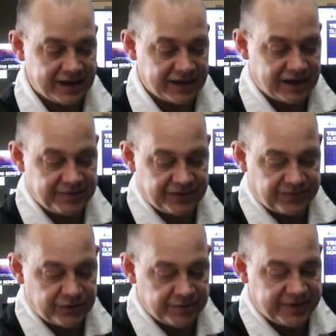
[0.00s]
coming
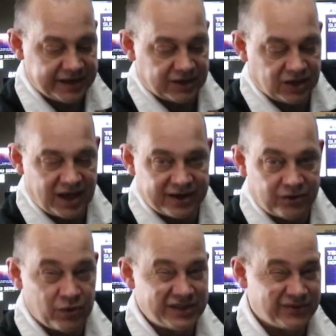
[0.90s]
through and making a lot of
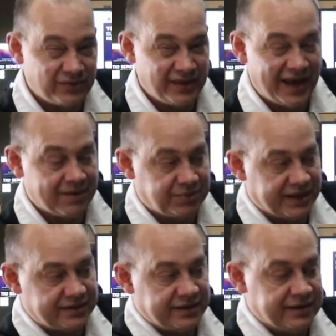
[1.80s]
noise through the amp
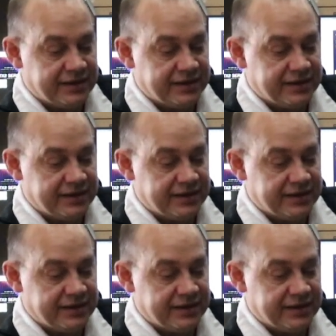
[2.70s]
plate,